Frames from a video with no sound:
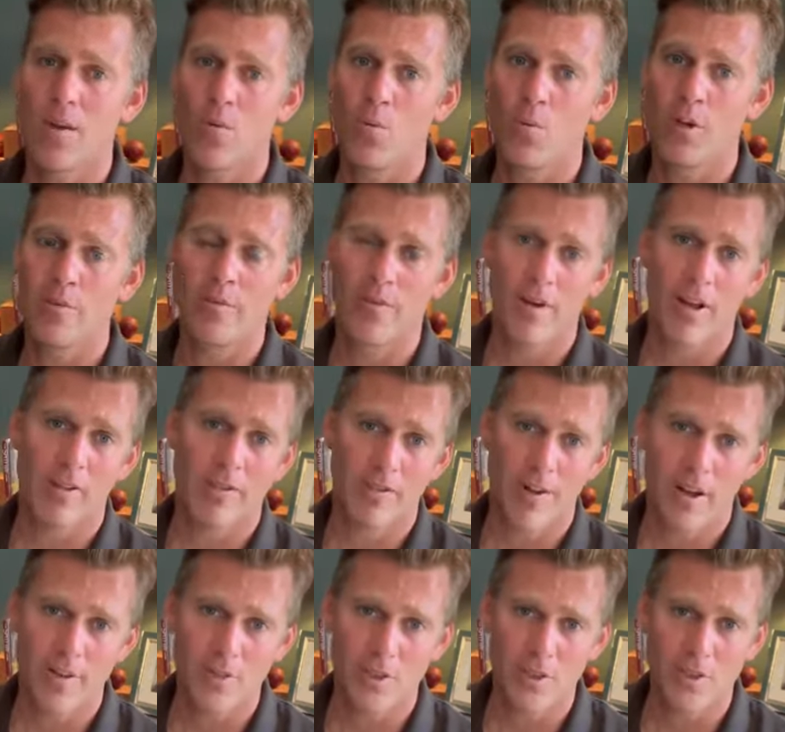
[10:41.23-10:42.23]
we'd fly
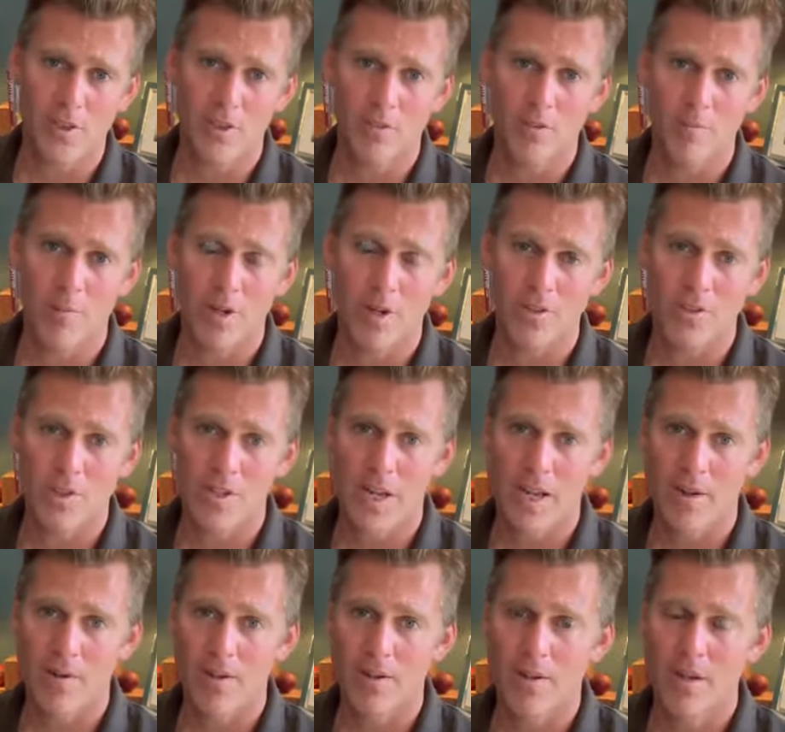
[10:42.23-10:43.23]
five six hundred miles an
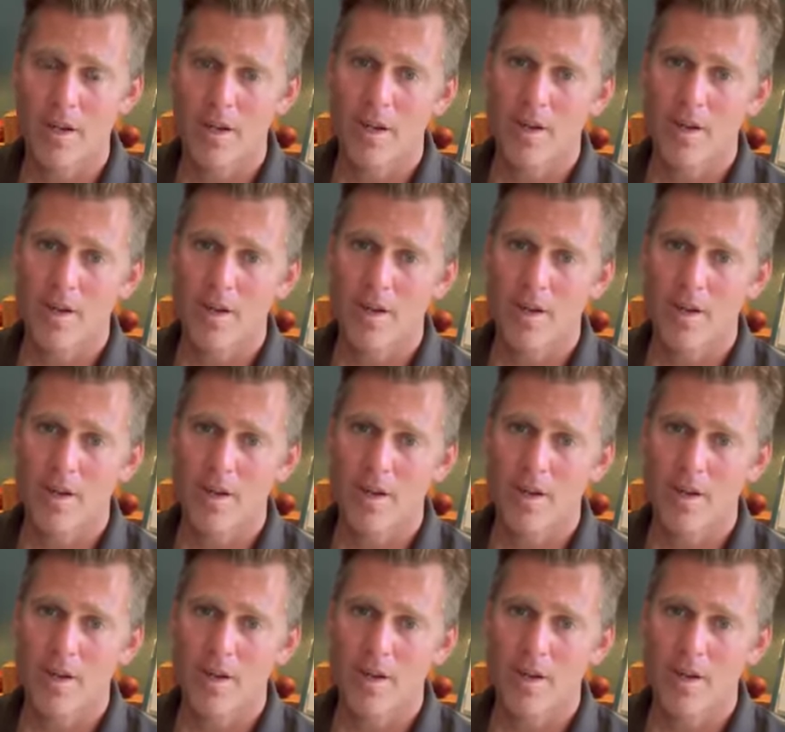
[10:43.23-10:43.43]
hour